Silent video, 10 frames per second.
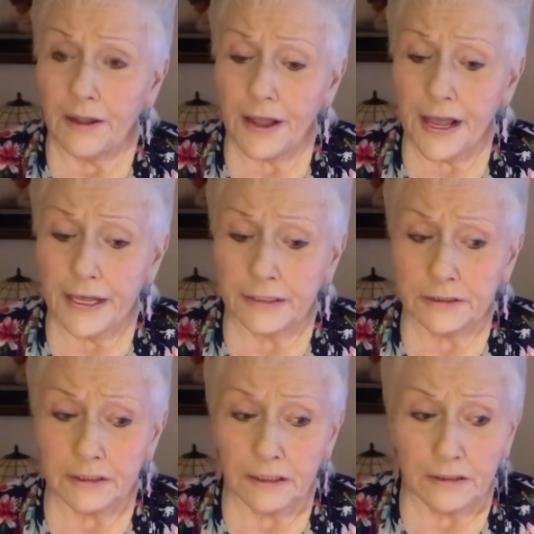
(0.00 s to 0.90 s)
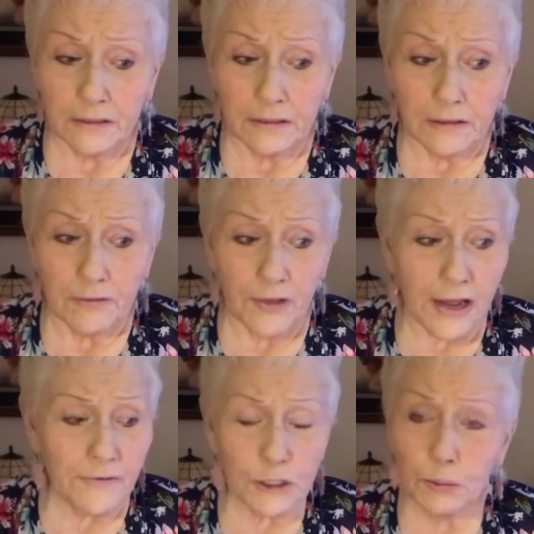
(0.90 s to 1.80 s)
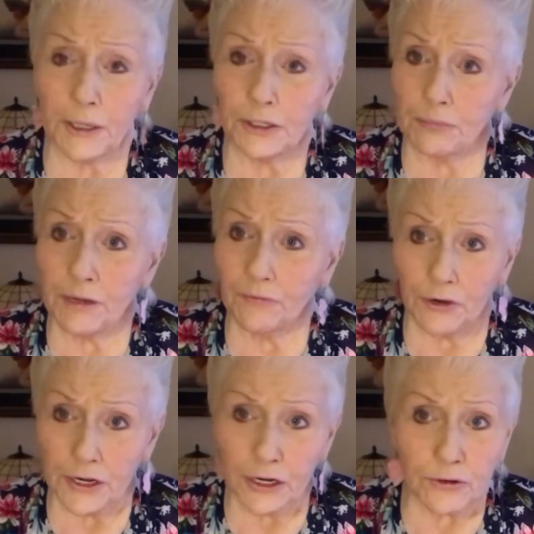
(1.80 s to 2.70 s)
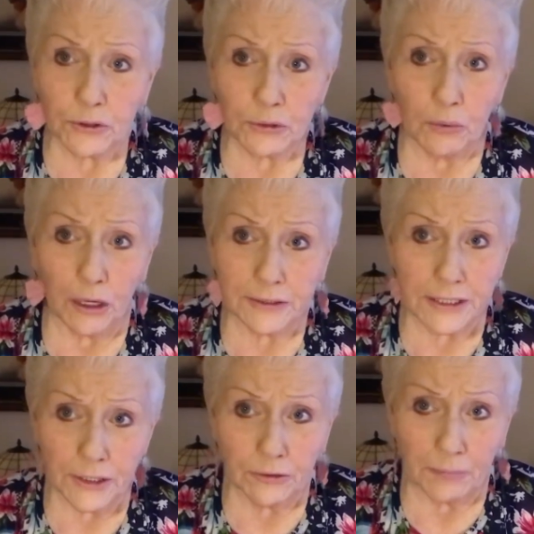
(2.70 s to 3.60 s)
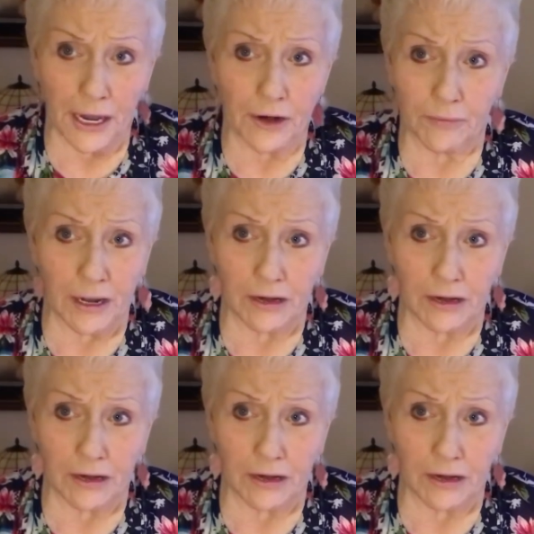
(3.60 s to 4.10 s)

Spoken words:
And they've explained to me for years, while single payer